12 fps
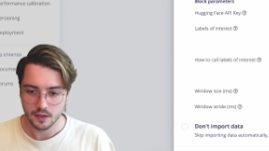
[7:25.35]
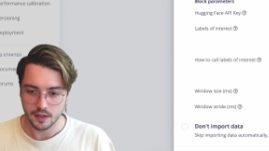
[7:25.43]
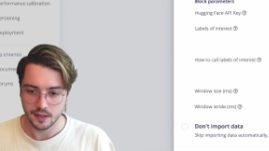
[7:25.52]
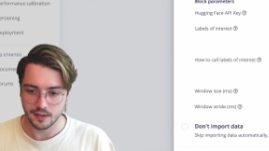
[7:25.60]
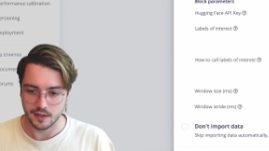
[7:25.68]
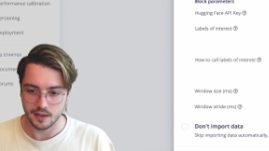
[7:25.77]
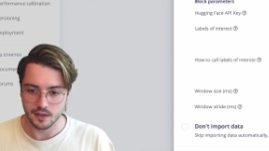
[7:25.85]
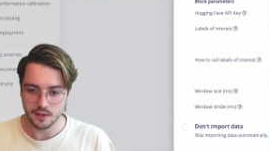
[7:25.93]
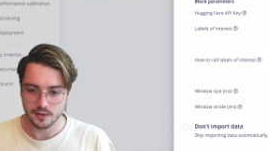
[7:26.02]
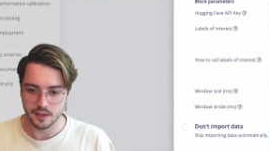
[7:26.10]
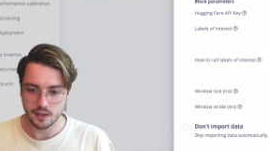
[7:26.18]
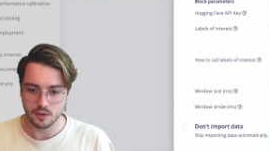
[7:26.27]
it
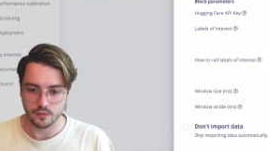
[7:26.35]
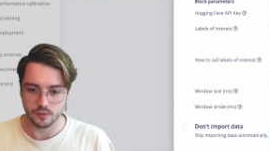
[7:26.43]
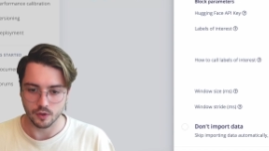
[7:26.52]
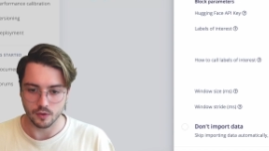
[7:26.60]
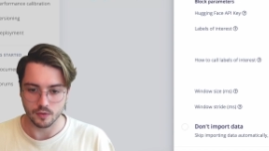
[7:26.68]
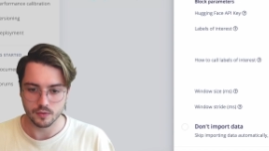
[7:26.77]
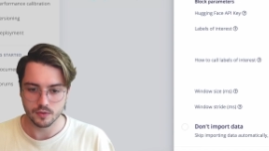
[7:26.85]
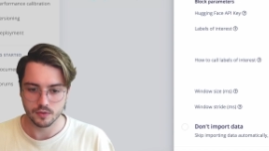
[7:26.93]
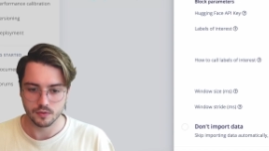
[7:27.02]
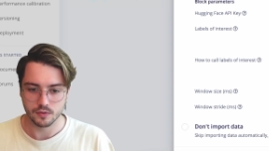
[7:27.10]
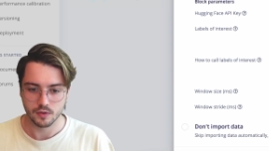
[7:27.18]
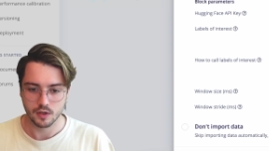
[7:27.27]
hears any of
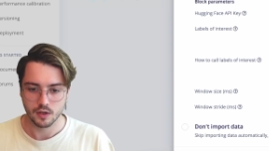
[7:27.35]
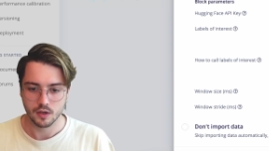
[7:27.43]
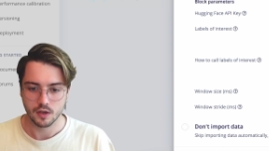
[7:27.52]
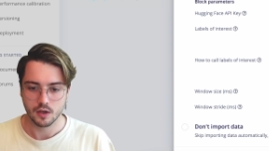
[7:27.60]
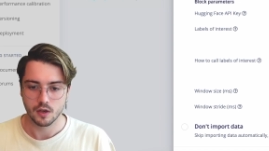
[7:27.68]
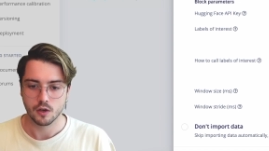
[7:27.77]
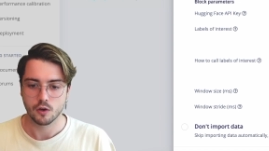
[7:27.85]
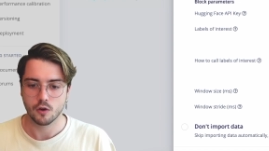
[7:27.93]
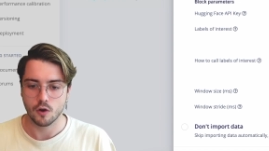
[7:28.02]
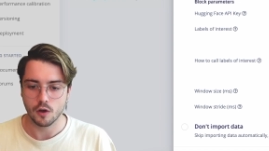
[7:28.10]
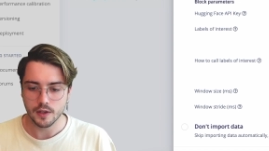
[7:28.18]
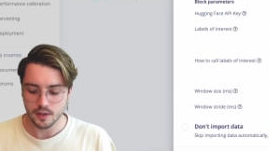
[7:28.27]
those,
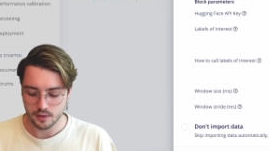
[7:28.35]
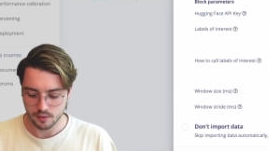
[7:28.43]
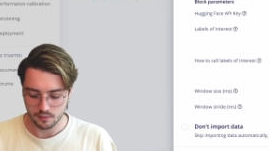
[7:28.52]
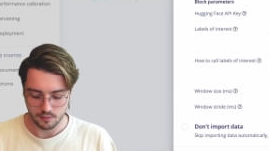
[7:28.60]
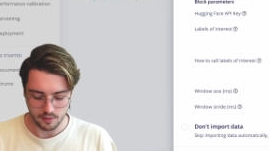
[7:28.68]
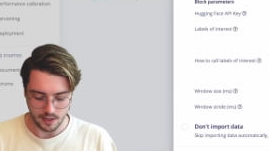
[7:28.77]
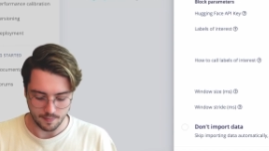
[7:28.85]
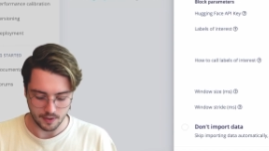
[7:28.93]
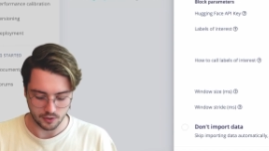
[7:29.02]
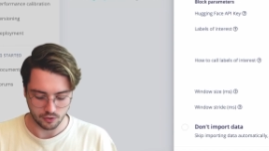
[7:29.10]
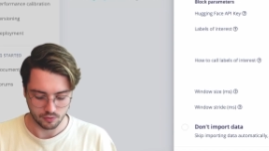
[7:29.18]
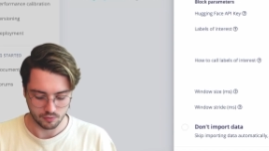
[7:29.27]
call it
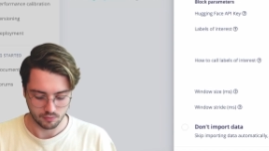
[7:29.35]
damage.